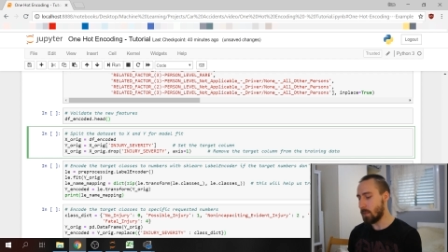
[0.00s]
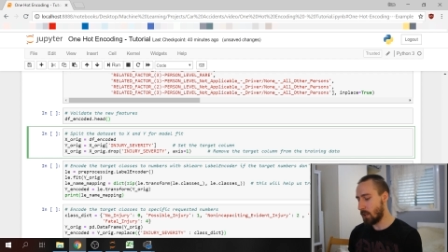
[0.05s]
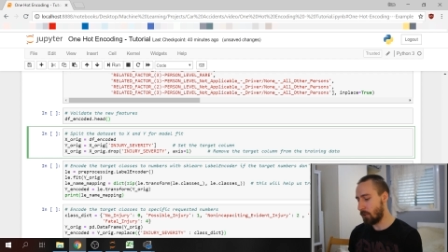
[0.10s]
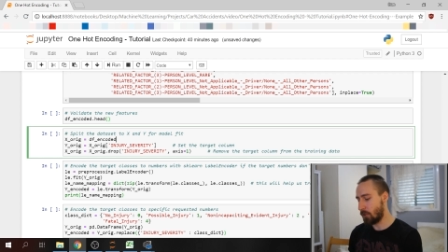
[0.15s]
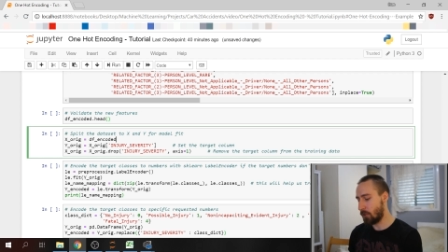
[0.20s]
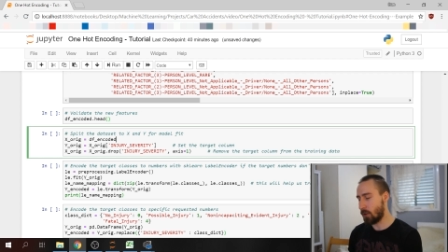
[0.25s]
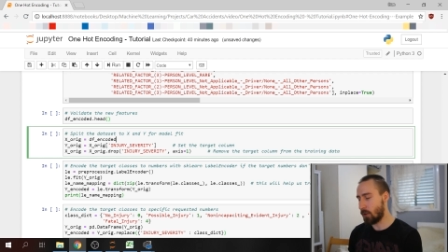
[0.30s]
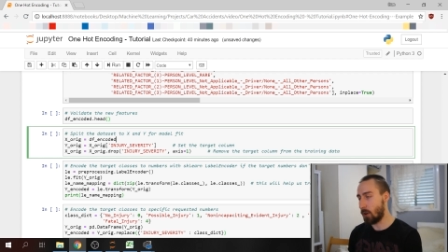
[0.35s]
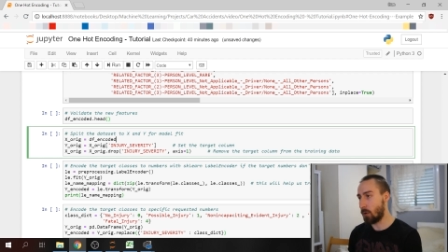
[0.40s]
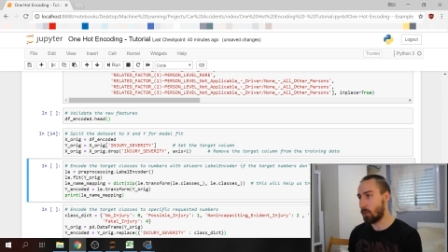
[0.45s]

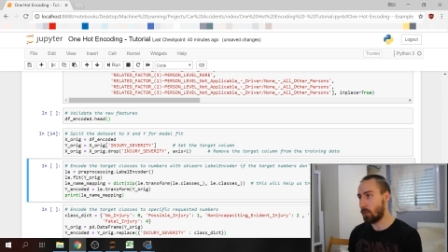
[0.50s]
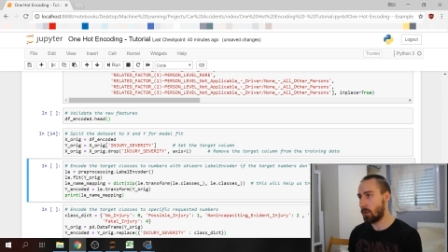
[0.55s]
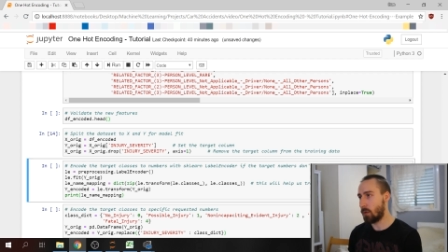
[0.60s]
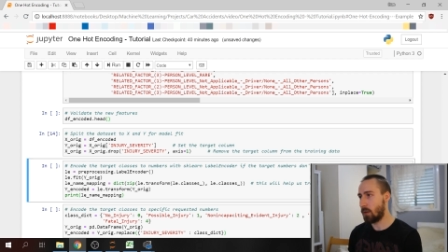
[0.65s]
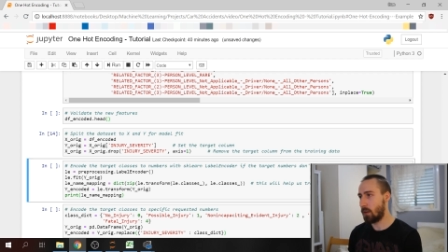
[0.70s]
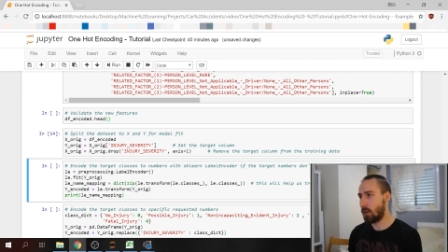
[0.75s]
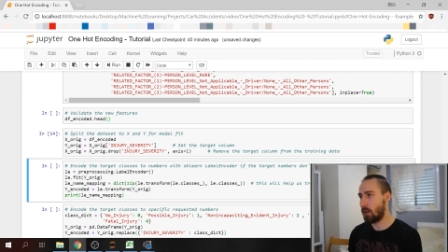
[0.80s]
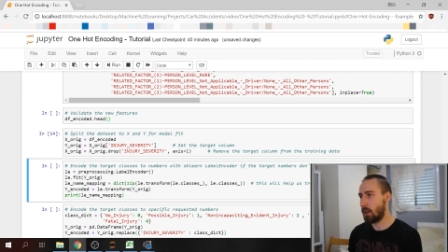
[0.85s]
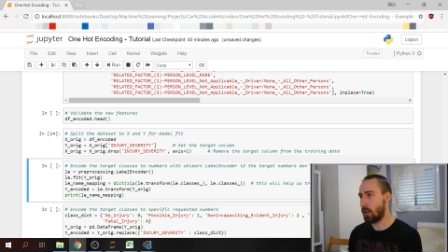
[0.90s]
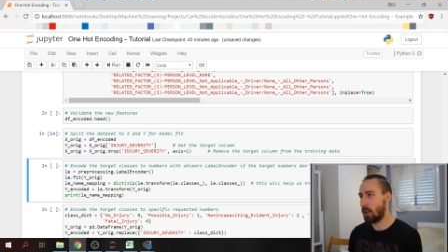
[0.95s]
So
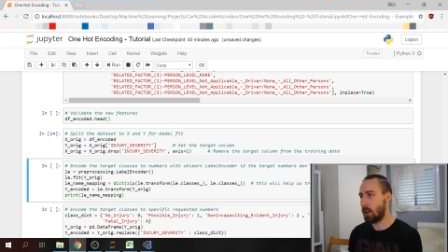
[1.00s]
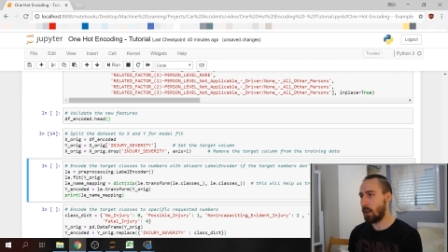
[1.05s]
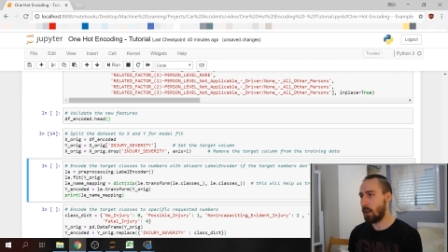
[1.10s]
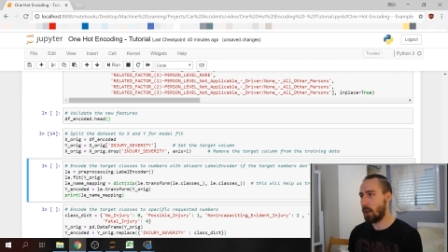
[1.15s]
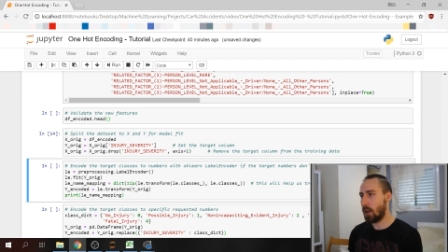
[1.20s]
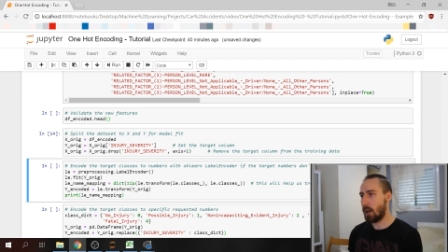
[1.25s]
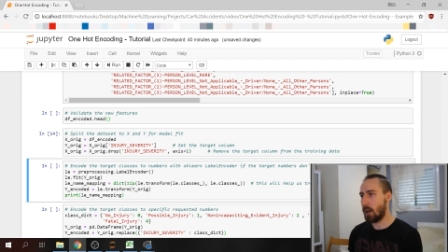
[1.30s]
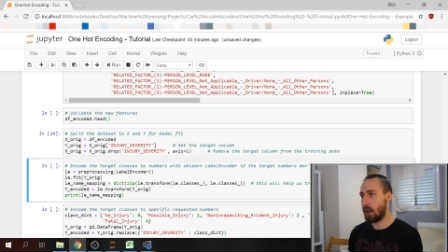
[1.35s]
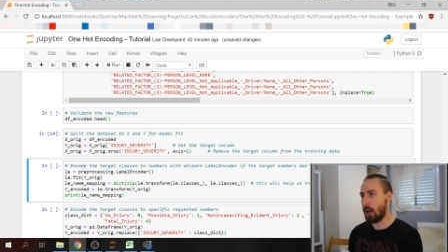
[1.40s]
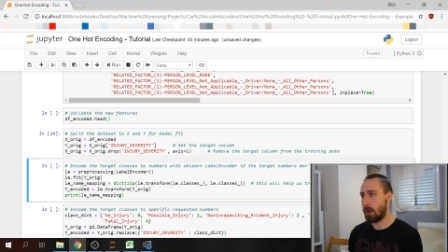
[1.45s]

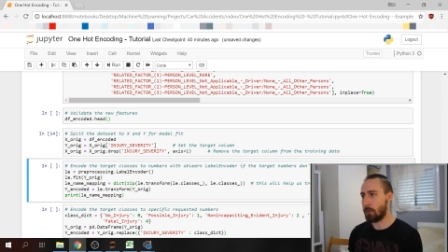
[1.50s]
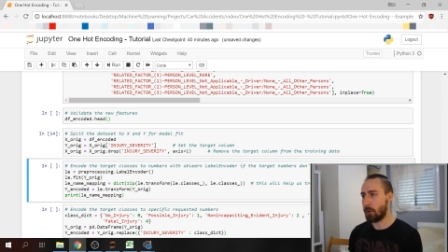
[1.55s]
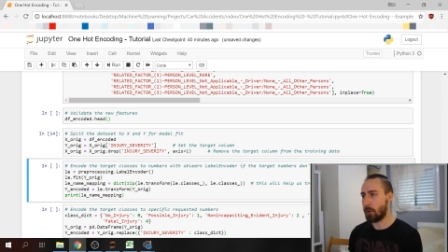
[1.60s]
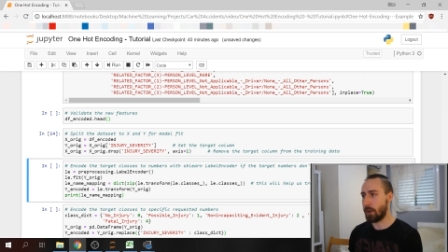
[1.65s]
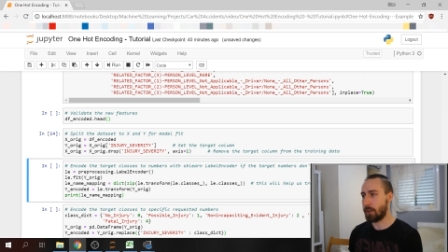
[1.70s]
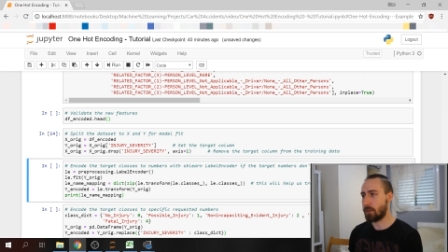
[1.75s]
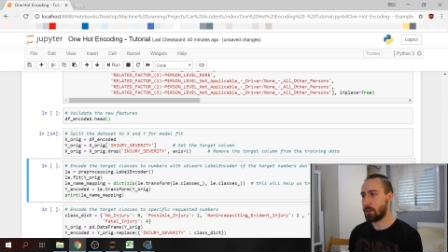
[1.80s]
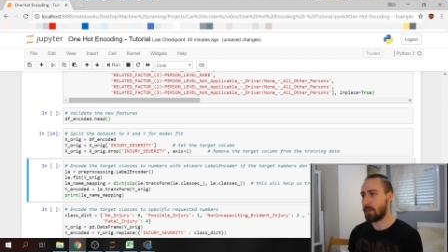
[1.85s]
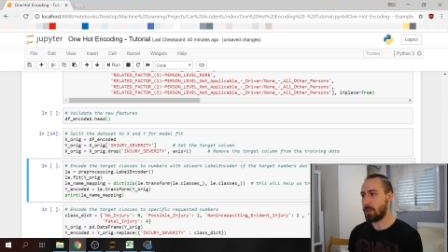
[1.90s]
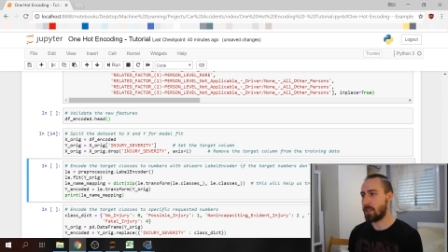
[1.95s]
I'm
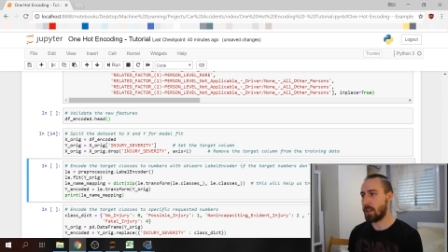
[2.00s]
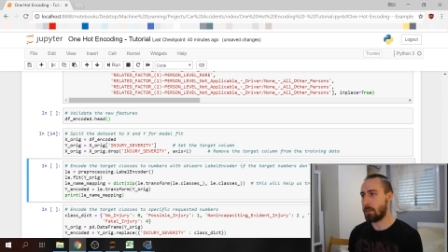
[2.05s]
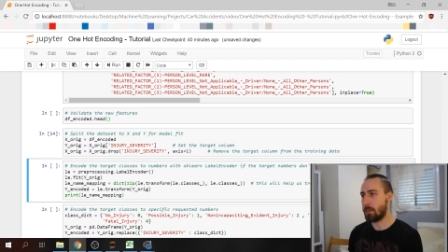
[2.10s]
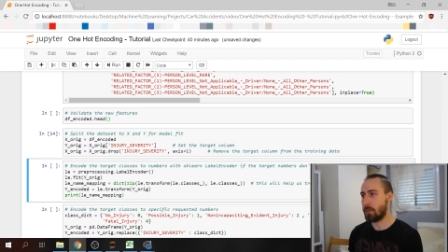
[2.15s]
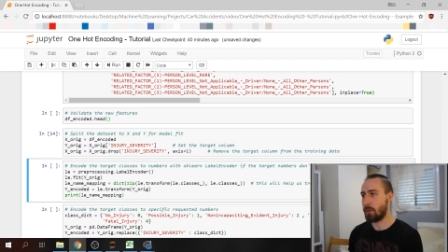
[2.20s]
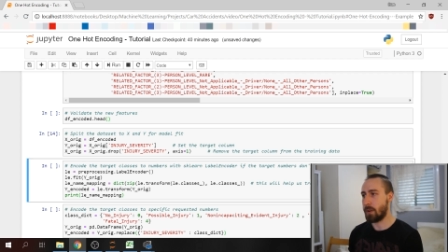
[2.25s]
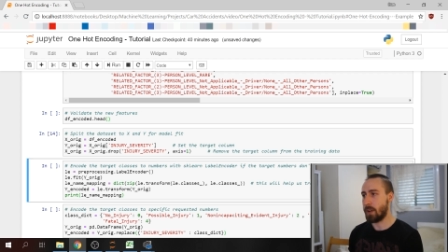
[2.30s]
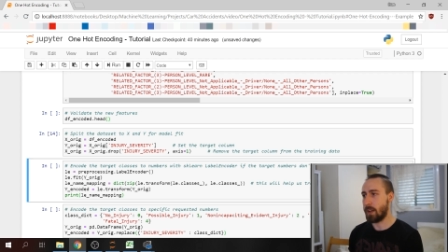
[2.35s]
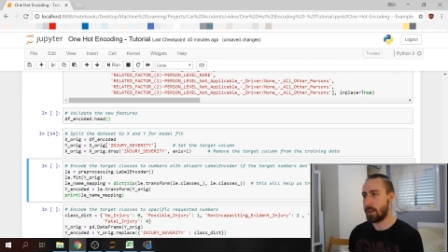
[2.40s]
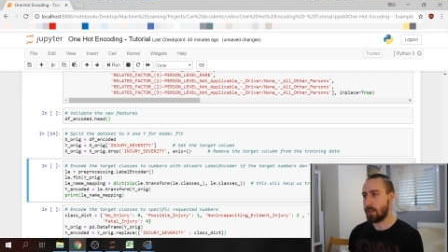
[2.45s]
going to
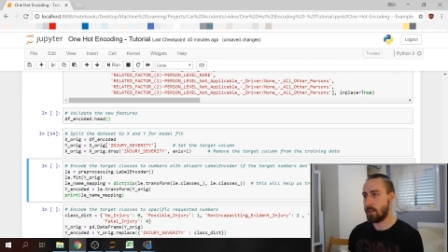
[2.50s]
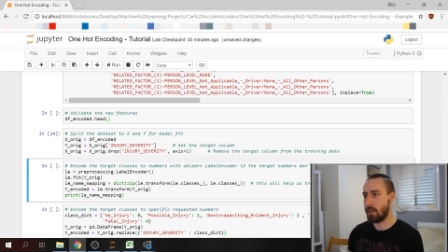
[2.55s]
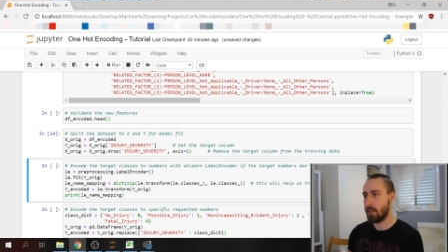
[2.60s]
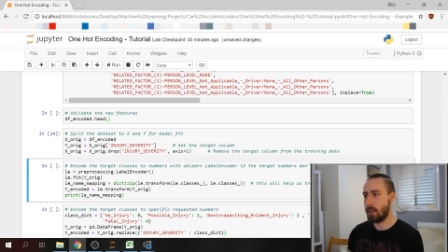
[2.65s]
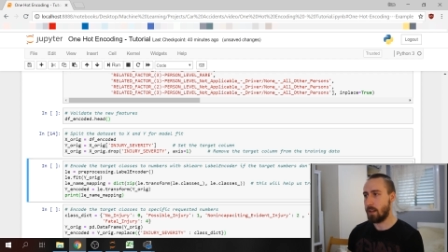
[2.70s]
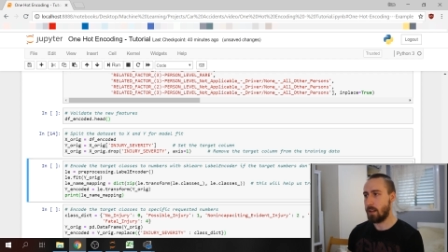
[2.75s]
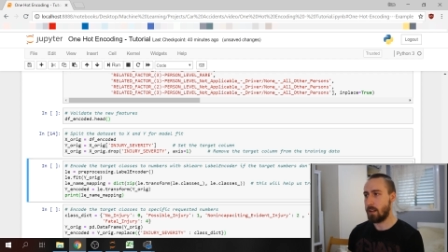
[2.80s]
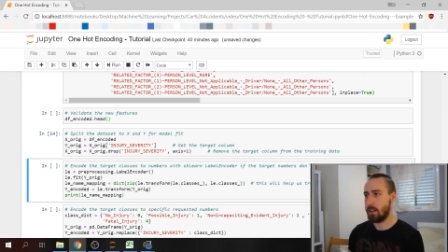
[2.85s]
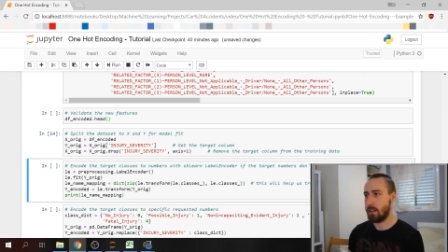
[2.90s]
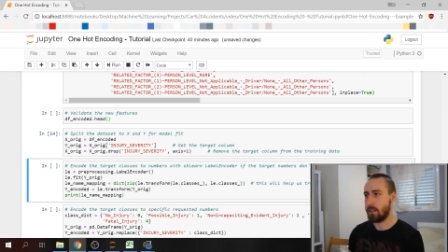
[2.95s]
separate
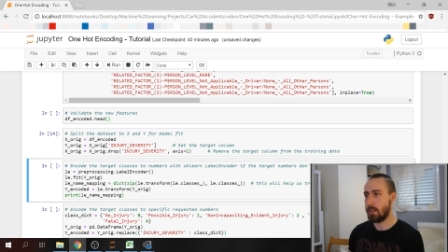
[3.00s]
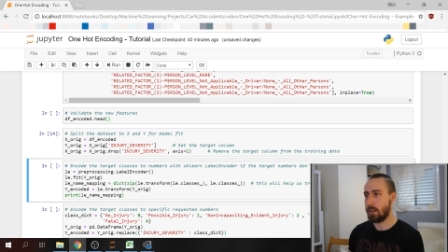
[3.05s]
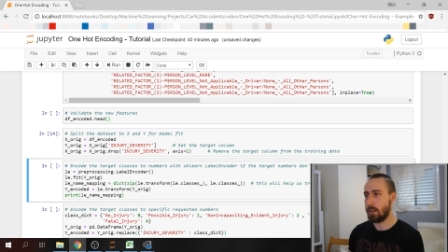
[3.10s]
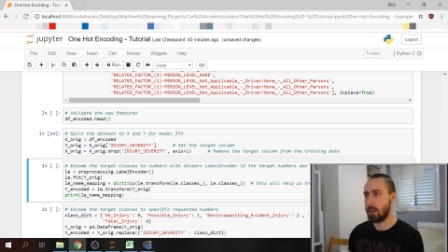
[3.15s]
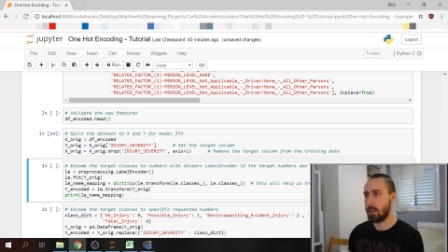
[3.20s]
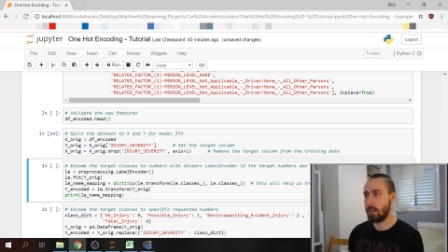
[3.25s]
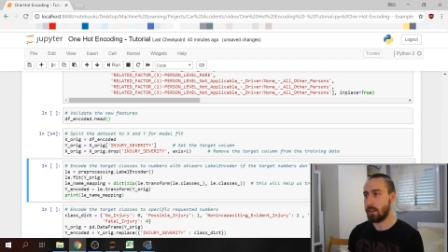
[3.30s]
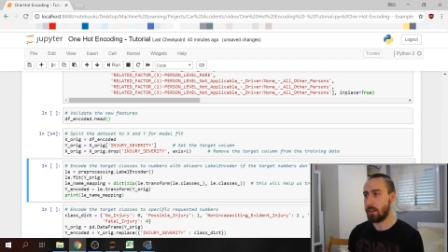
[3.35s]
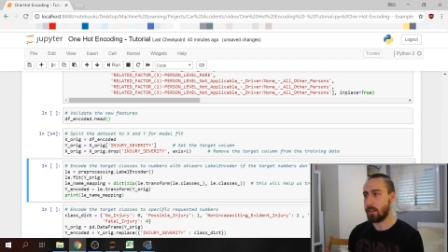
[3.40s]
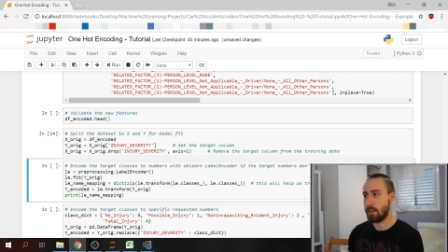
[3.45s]

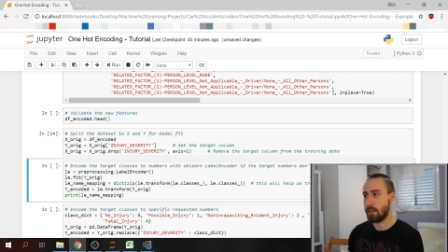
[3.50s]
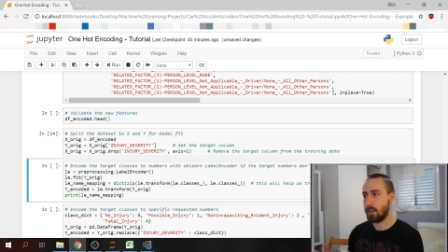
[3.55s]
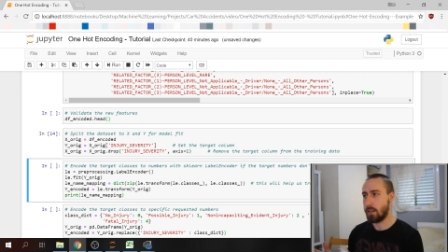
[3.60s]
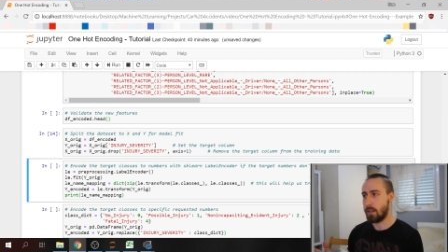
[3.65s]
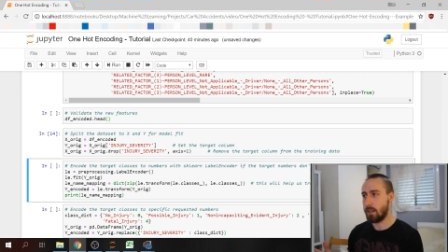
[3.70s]
the